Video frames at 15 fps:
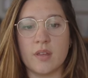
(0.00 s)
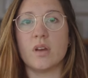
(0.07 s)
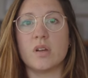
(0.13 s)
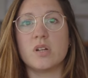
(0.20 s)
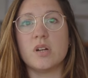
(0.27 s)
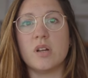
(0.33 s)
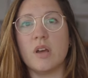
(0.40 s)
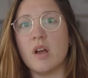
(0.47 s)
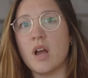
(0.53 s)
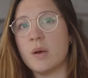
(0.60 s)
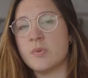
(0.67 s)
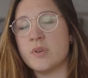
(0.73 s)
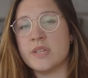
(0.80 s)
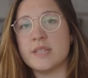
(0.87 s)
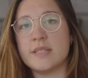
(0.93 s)
A color
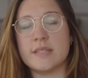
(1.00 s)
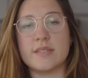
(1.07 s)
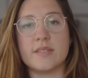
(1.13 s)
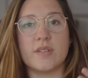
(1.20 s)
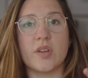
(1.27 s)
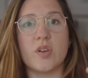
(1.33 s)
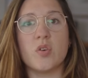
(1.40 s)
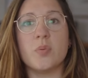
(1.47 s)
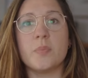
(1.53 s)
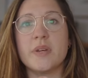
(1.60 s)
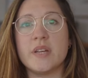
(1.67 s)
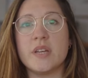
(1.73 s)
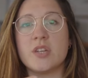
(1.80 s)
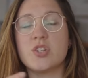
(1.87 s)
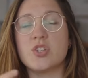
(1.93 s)
harmony, this is a
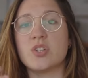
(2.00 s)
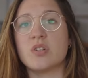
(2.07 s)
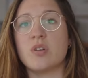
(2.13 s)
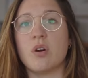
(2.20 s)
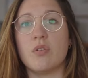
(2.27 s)
combination